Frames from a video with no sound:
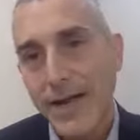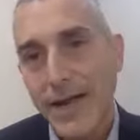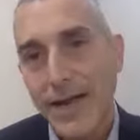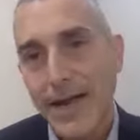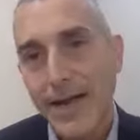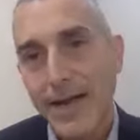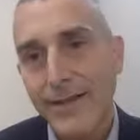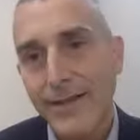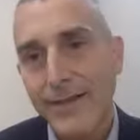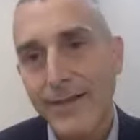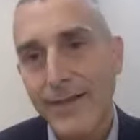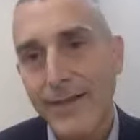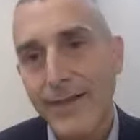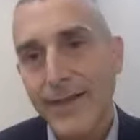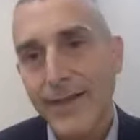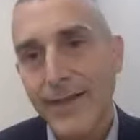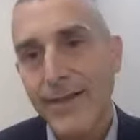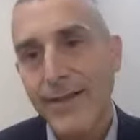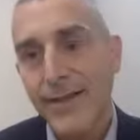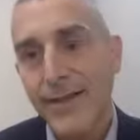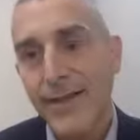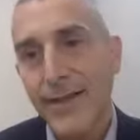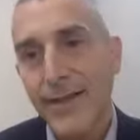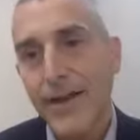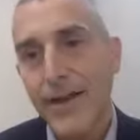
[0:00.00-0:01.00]
I think
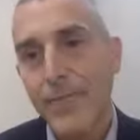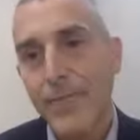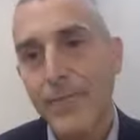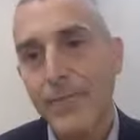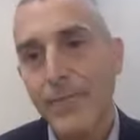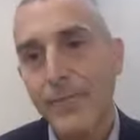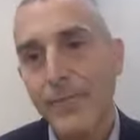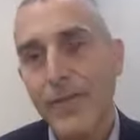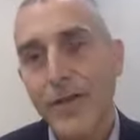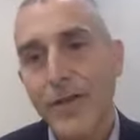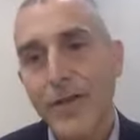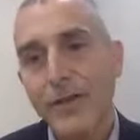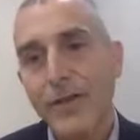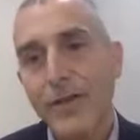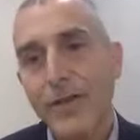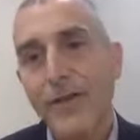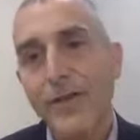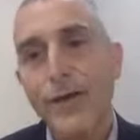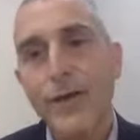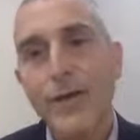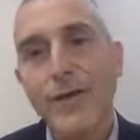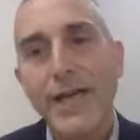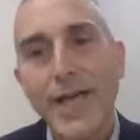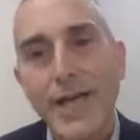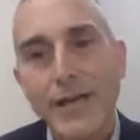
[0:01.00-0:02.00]
the
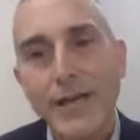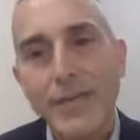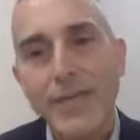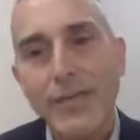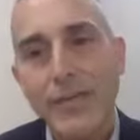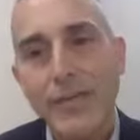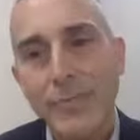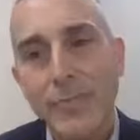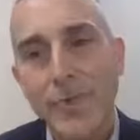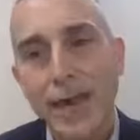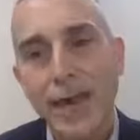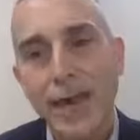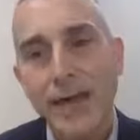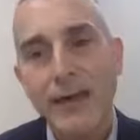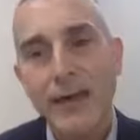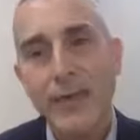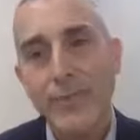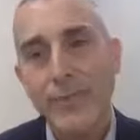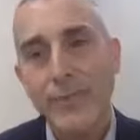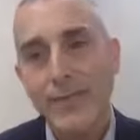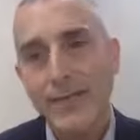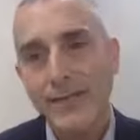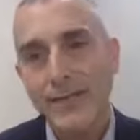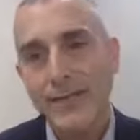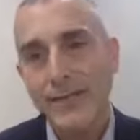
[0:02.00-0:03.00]
location of pain can
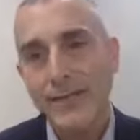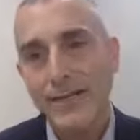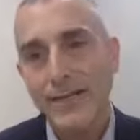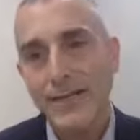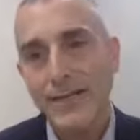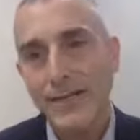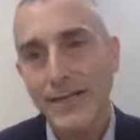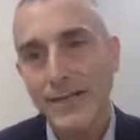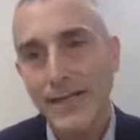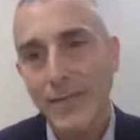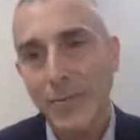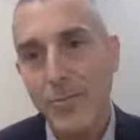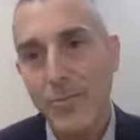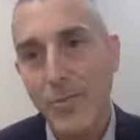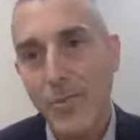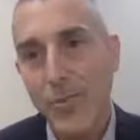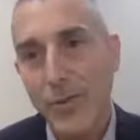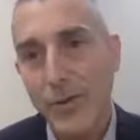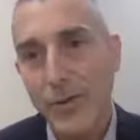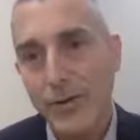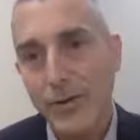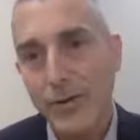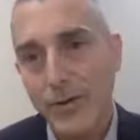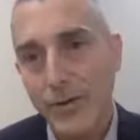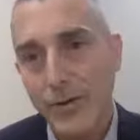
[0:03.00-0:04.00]
be exceedingly
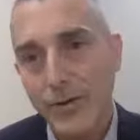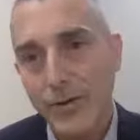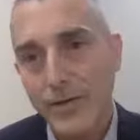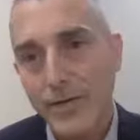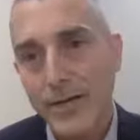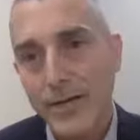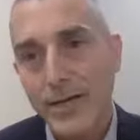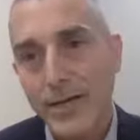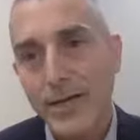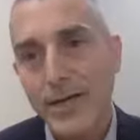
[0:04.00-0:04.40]
important